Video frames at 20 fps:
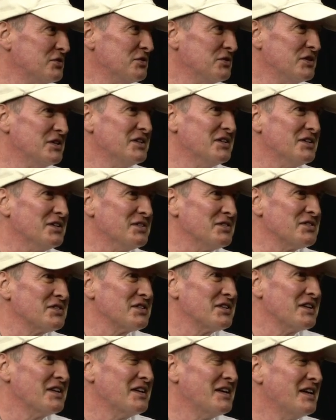years
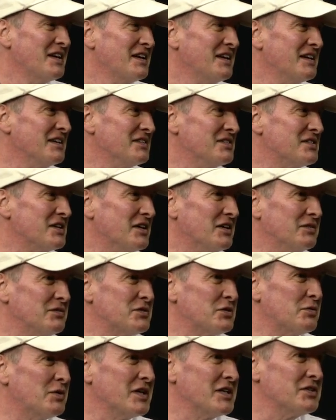until
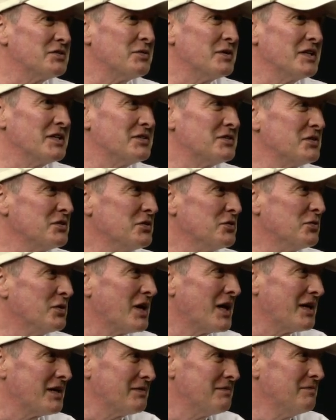2022
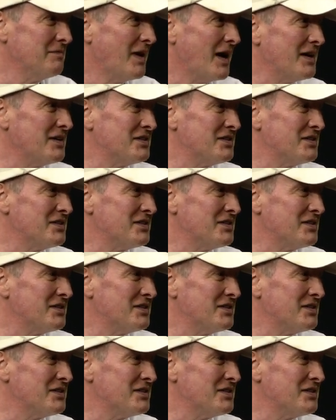when I